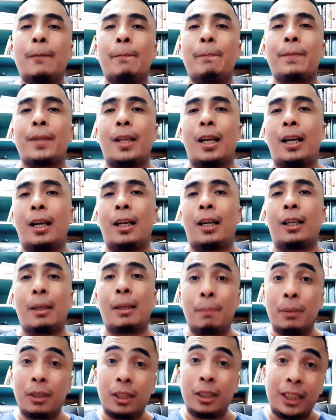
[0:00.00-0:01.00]
a
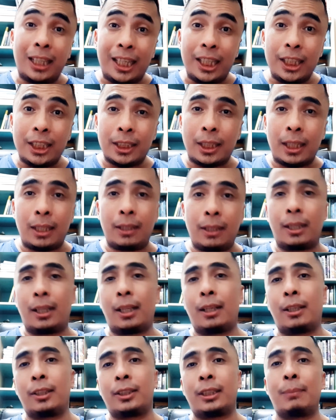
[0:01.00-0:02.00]
couple of days,
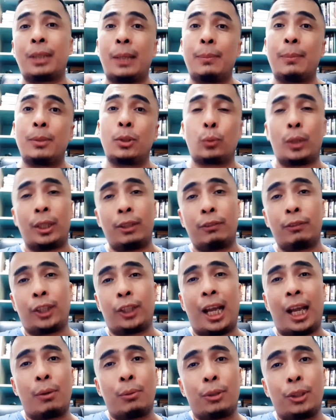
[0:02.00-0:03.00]
sometimes 24
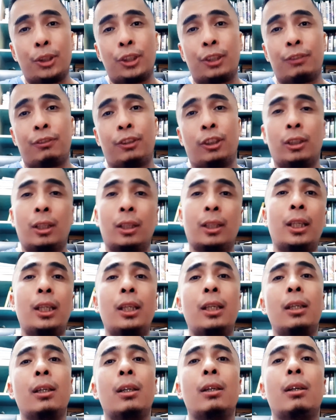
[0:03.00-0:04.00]
hours if you're
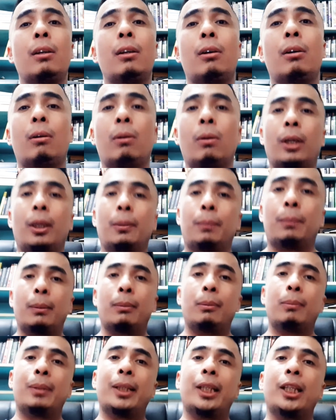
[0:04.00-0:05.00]
lucky, or
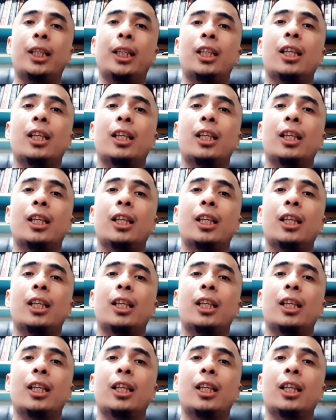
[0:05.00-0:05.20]
probably